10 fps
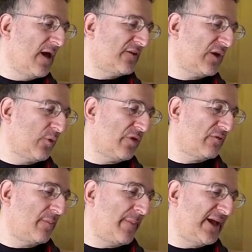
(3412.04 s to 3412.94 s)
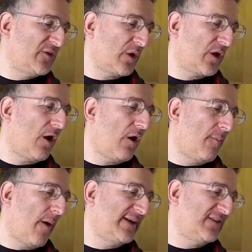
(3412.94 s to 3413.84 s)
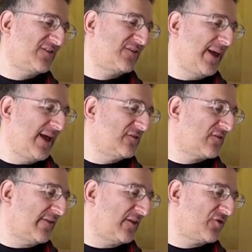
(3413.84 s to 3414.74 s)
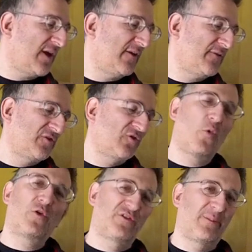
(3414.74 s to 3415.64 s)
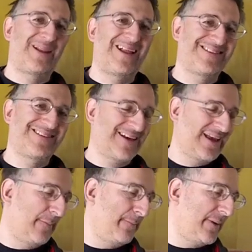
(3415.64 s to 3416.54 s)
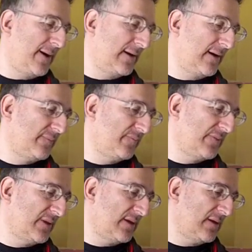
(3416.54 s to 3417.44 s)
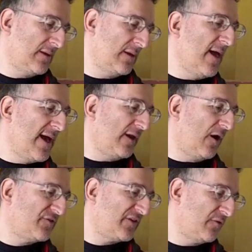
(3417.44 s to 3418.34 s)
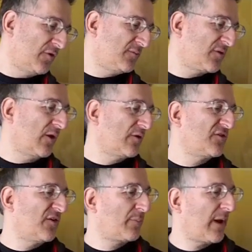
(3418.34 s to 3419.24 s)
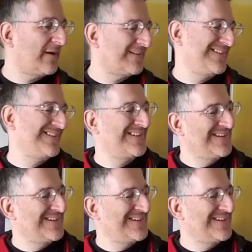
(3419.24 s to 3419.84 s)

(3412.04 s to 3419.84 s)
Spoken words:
until all that remained were carmine smears like the trail of a squashed blood-sucking bug, enhancing the room's locus of blood and